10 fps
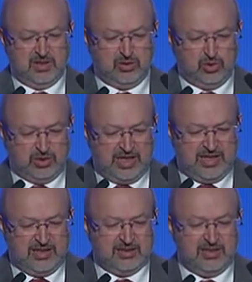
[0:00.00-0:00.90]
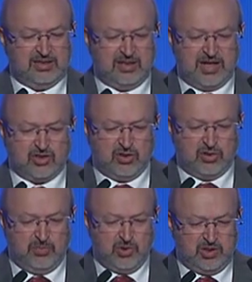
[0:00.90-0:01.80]
today the international
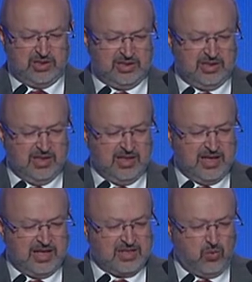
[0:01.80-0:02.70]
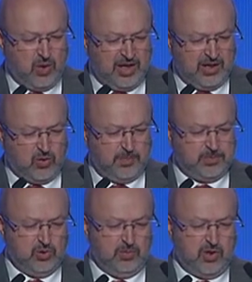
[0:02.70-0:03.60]
community has a
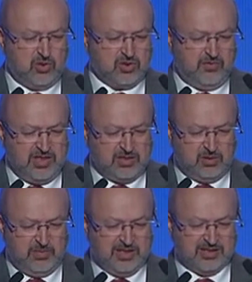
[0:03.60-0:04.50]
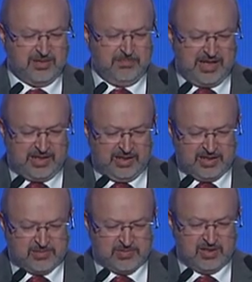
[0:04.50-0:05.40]
well-equipped toolbox of instruments and
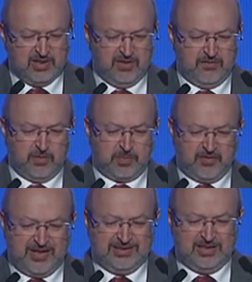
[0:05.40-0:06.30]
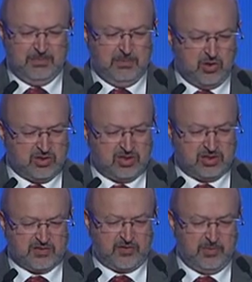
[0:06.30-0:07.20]
mechanisms for preventing
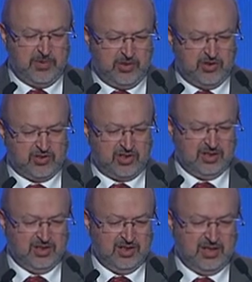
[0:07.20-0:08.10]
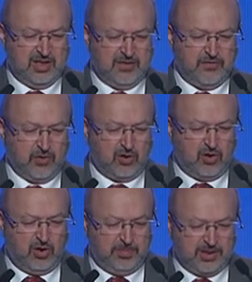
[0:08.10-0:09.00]
monsters from emerging and for
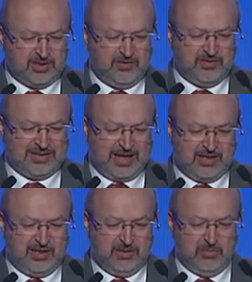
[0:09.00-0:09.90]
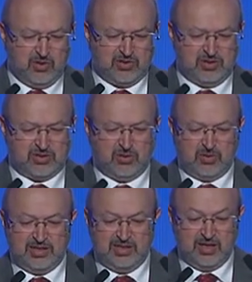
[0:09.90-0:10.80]
cooperative tackling monsters
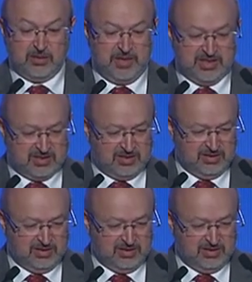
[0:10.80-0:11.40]
already in our midst.